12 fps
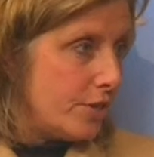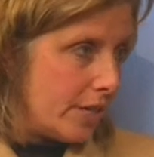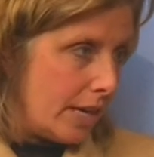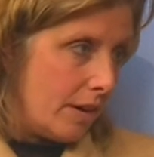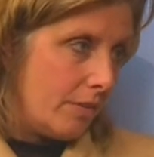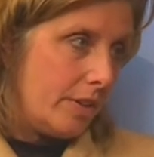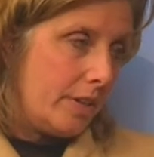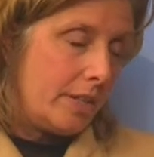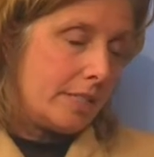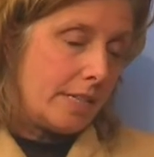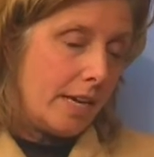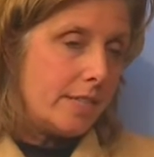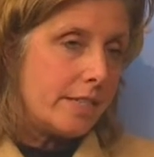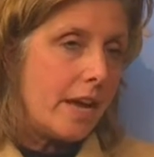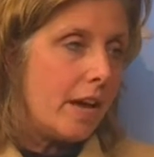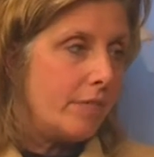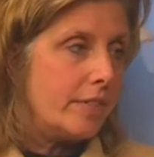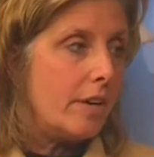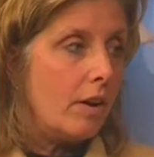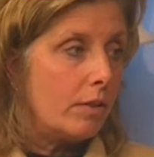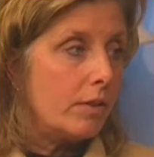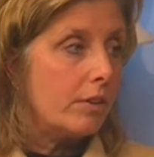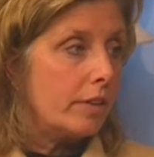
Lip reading: town, and it's nice to have the town clerk